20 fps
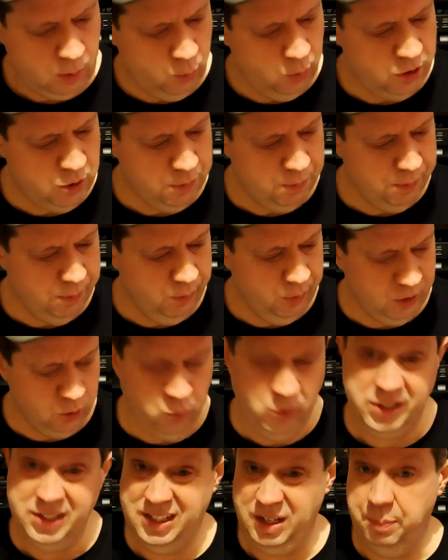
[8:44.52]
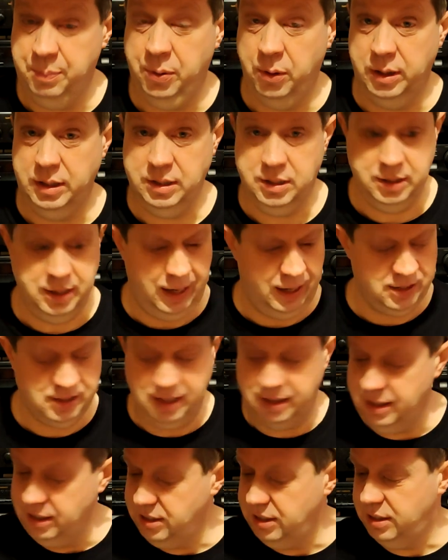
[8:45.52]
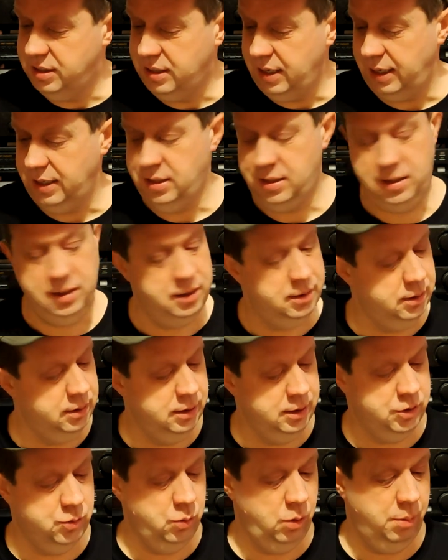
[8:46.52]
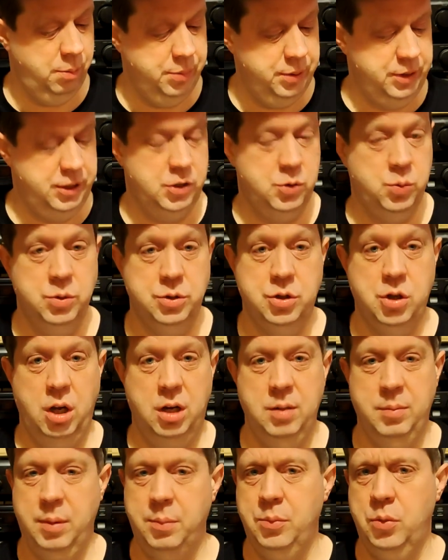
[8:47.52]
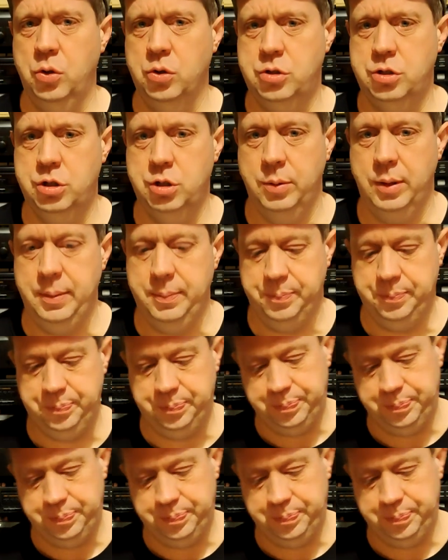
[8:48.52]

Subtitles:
Which wins it points there. I say this is tastier than this one, but this one's got a little bit more to it.